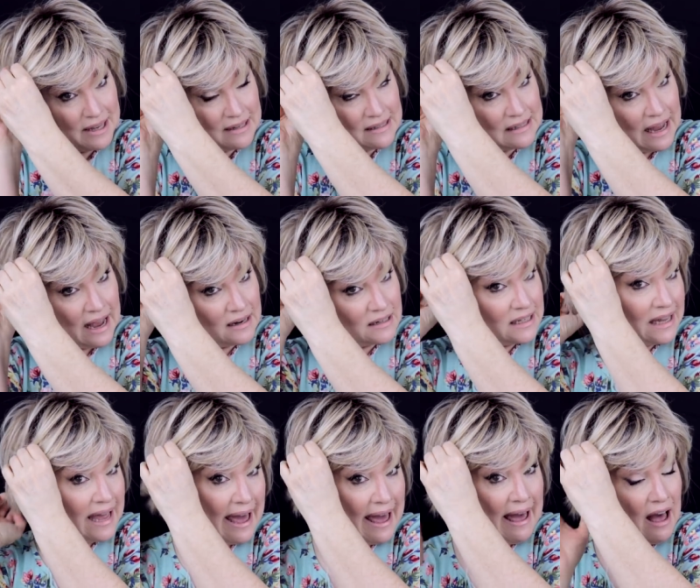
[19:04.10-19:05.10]
exact
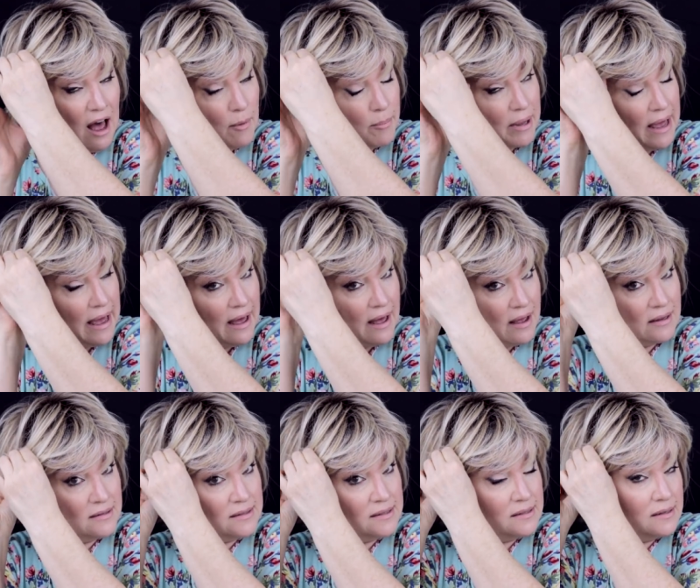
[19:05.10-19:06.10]
cap
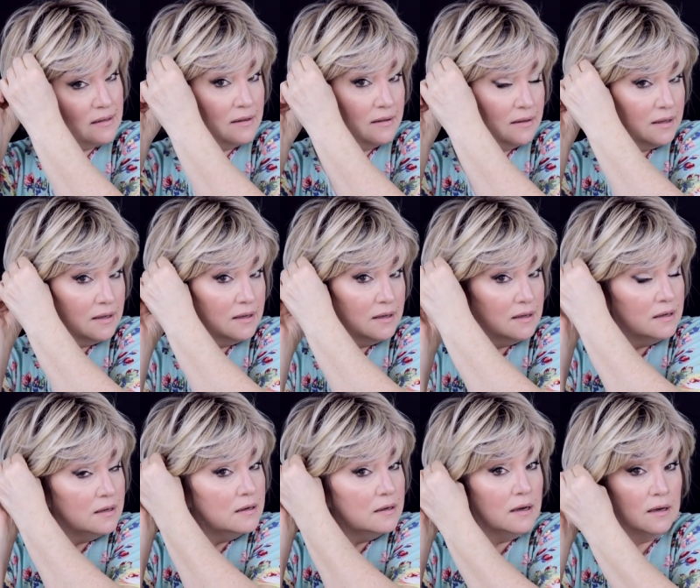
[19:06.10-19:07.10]
as
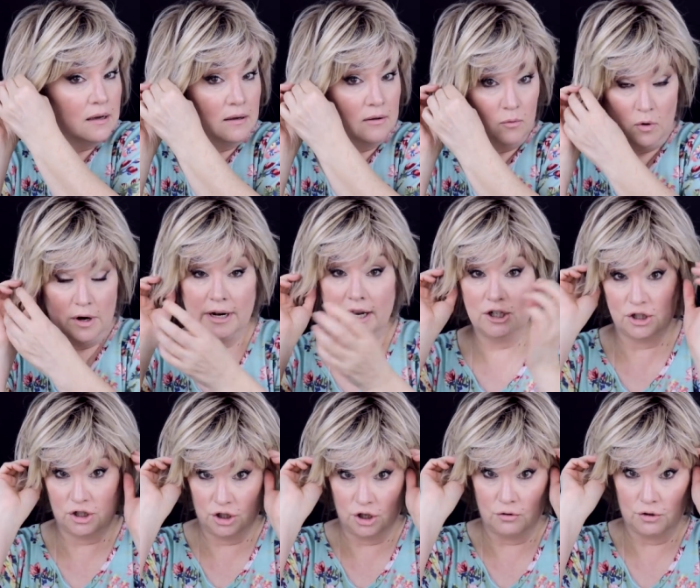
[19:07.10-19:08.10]
the uh, one I
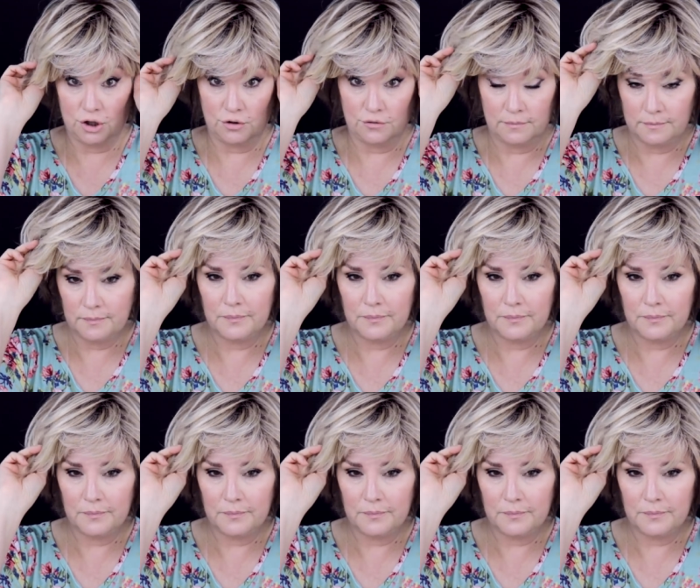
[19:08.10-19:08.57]
just showed you.